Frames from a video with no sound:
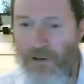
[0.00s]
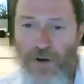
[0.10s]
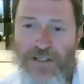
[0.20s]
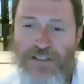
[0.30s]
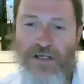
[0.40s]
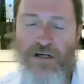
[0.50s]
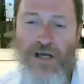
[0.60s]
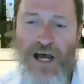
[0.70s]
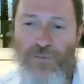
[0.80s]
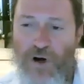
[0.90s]
Haisa
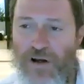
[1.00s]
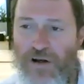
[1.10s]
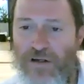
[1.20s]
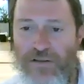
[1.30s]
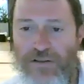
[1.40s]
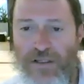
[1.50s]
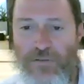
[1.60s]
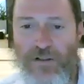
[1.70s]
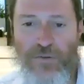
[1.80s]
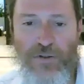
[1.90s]
Kalmana, we
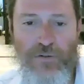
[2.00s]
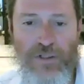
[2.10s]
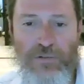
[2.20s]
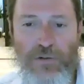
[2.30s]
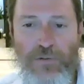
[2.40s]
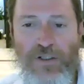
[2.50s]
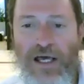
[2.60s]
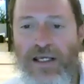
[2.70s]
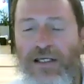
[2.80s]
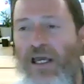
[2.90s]
were
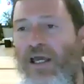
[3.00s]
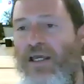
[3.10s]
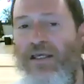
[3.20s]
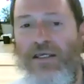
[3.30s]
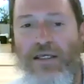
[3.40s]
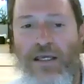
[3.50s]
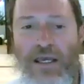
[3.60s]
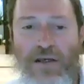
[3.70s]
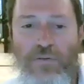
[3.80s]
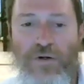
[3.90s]
like
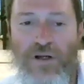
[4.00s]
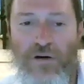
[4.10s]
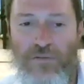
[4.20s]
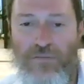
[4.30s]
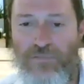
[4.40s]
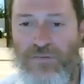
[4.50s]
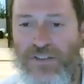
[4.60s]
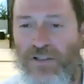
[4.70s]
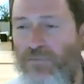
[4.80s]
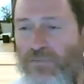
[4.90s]
a widow.
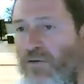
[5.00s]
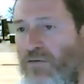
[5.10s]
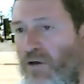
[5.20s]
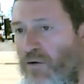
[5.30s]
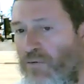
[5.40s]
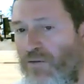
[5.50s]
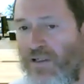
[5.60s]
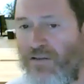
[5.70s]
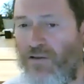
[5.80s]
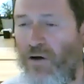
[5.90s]
So we all know
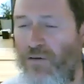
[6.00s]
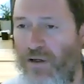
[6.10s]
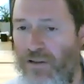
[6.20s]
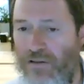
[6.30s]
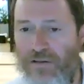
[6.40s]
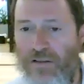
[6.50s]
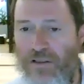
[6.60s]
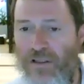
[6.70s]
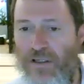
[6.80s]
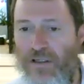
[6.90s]
that in Torah,
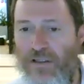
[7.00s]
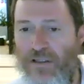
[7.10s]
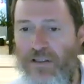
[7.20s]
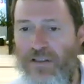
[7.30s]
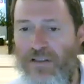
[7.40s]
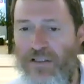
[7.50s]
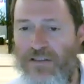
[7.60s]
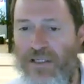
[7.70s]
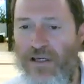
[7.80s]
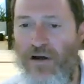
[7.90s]
it
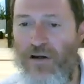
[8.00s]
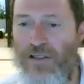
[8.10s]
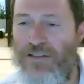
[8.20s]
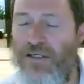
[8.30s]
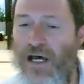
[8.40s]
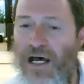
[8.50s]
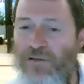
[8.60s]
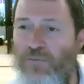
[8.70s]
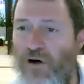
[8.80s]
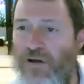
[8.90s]
doesn't say Haisa
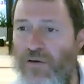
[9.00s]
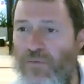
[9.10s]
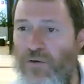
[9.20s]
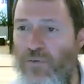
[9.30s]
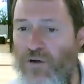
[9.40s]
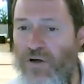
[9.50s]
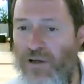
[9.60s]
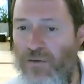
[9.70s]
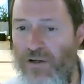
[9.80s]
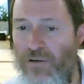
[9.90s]
Almana, we were
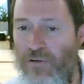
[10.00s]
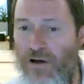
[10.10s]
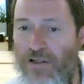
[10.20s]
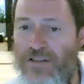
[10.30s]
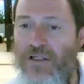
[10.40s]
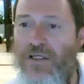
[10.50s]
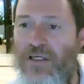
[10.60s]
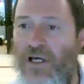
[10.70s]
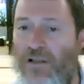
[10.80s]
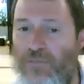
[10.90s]
a widow. Haisa
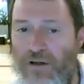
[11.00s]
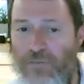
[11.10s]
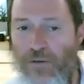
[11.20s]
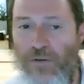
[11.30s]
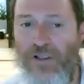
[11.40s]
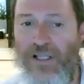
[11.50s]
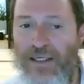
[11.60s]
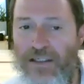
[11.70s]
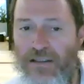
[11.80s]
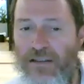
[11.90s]
Ki Almana, we were
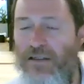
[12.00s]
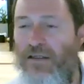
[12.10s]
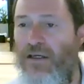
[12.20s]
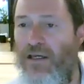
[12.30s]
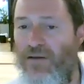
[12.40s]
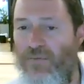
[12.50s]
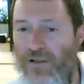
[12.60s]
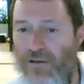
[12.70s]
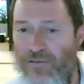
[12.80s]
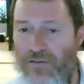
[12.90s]
like a
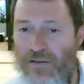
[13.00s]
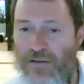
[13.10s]
widow.